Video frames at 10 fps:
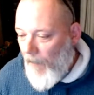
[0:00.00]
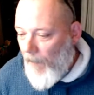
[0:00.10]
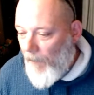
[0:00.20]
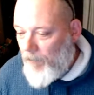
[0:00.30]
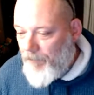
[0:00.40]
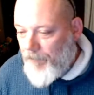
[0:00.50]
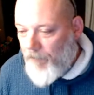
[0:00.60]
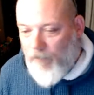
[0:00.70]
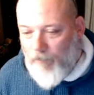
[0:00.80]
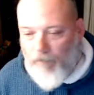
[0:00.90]

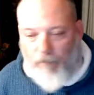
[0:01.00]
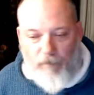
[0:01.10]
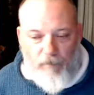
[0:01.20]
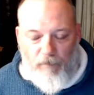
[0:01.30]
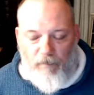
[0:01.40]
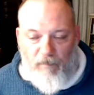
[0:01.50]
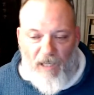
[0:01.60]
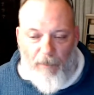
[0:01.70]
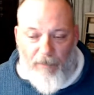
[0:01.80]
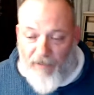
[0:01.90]

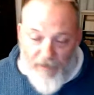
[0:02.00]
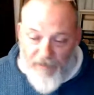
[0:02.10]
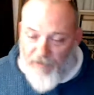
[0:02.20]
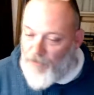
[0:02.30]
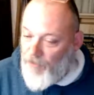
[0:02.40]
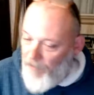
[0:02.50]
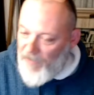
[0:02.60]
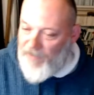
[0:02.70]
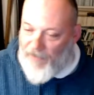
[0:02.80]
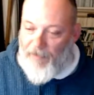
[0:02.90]
But there is a
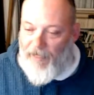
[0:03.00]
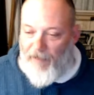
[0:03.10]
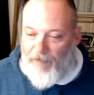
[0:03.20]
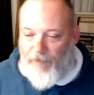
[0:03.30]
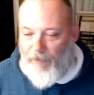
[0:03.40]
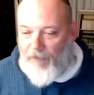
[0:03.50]
tremendous amount